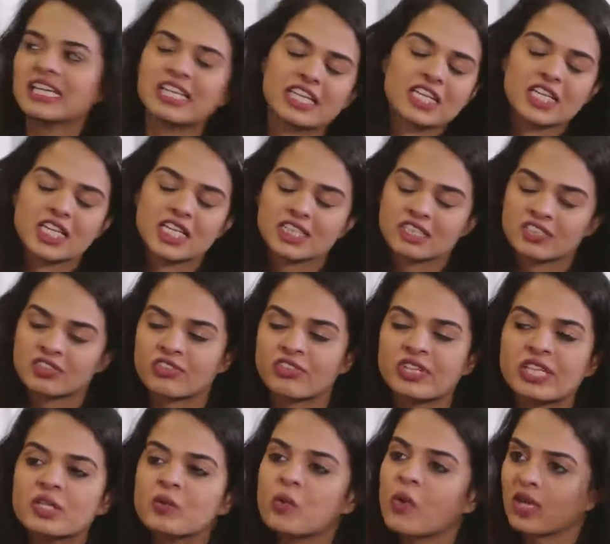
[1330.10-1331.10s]
take
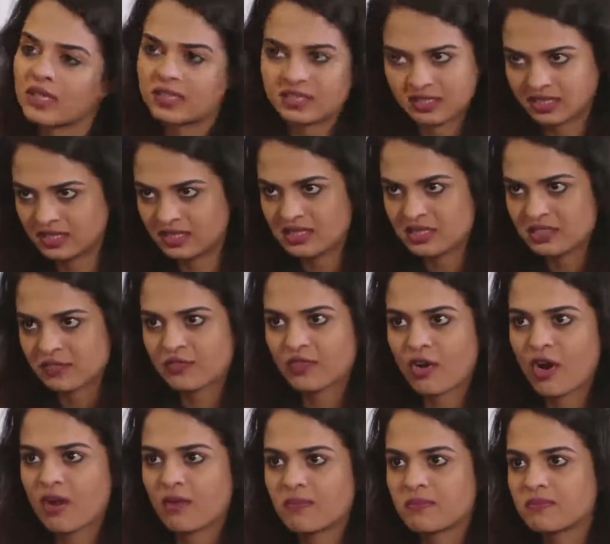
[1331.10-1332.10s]
3 qualities
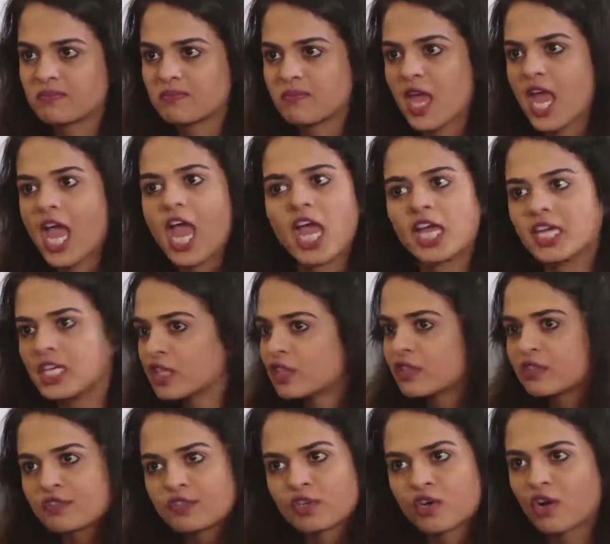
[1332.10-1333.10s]
from any
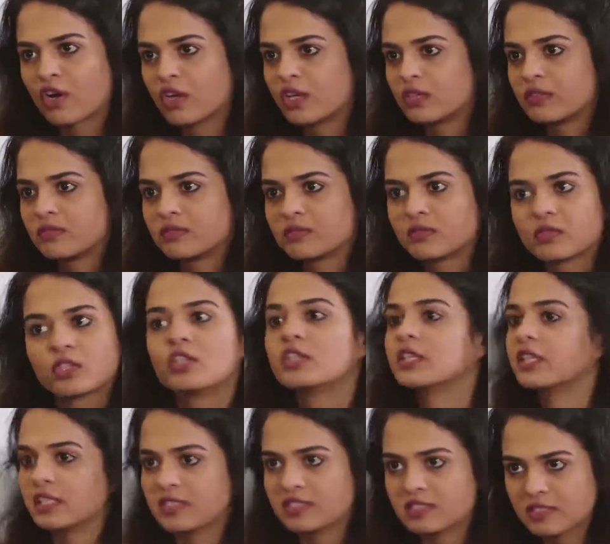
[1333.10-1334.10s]
of your
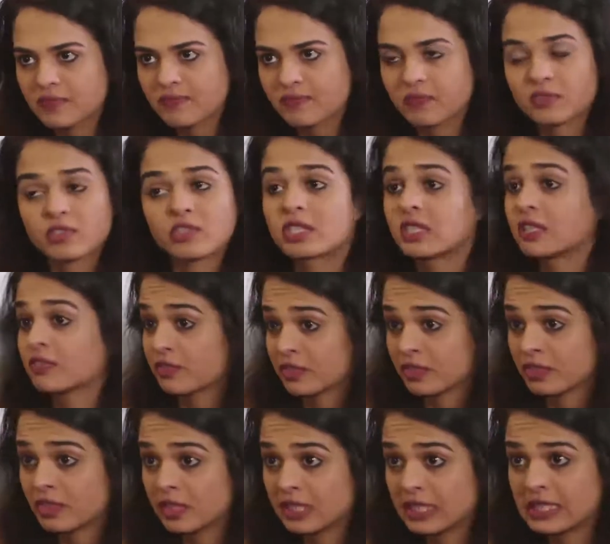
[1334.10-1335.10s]
colleagues, 3
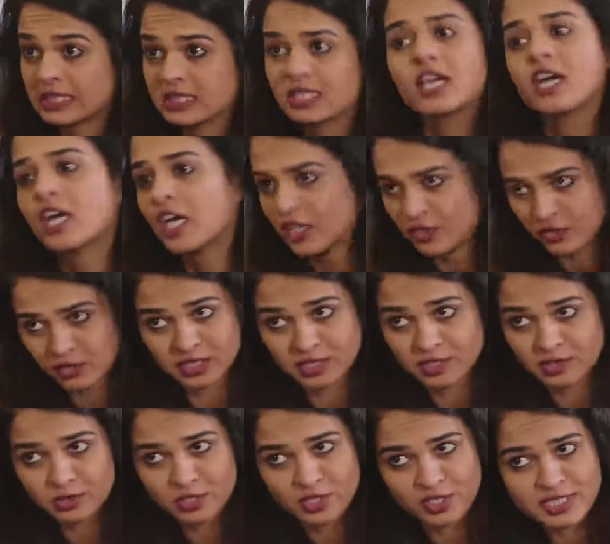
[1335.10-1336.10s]
different colleagues, you could
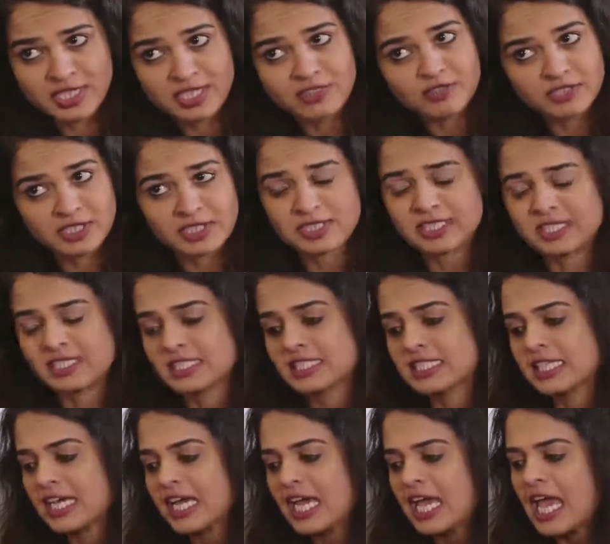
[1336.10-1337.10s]
include yourself in this
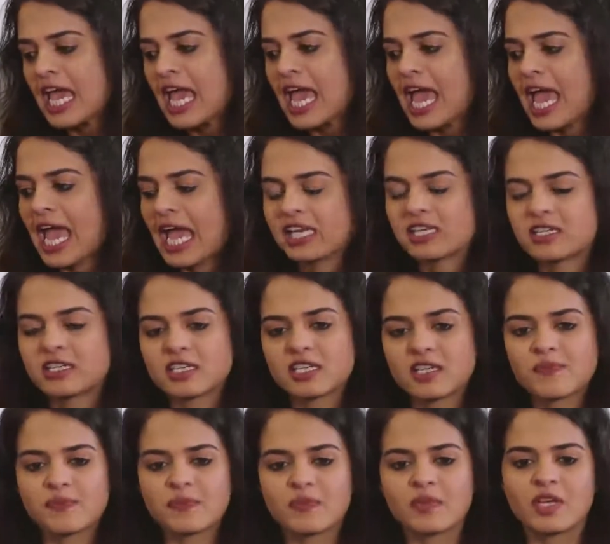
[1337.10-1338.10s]
list, and
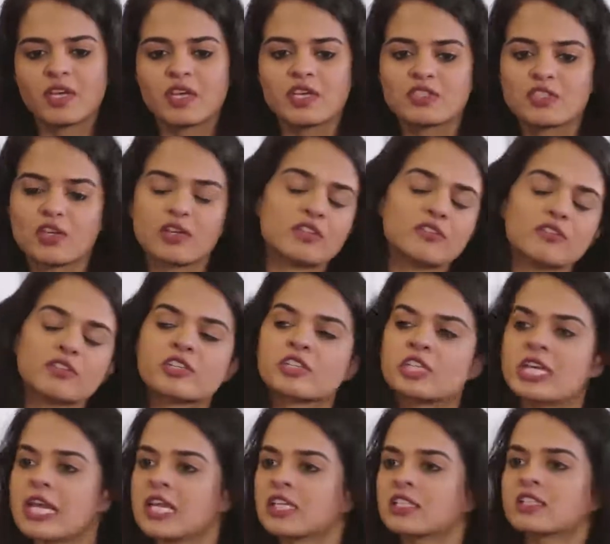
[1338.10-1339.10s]
sort of
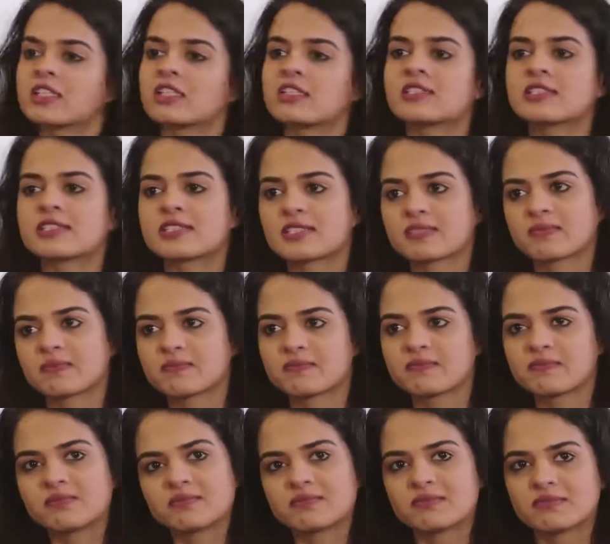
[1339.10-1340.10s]
create this
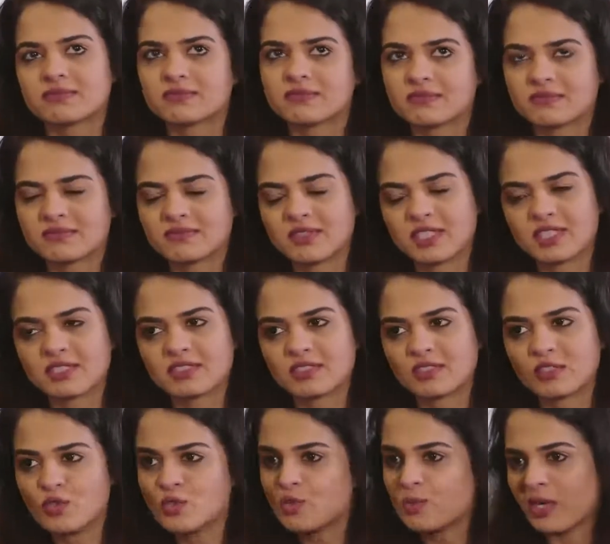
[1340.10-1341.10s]

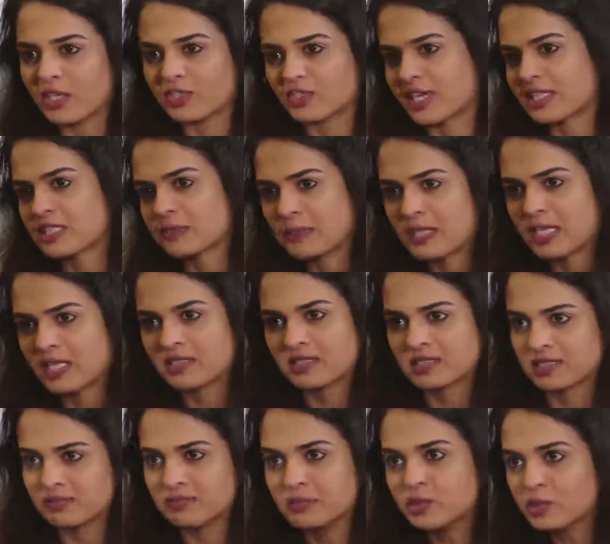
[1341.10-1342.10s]
uber chess player, this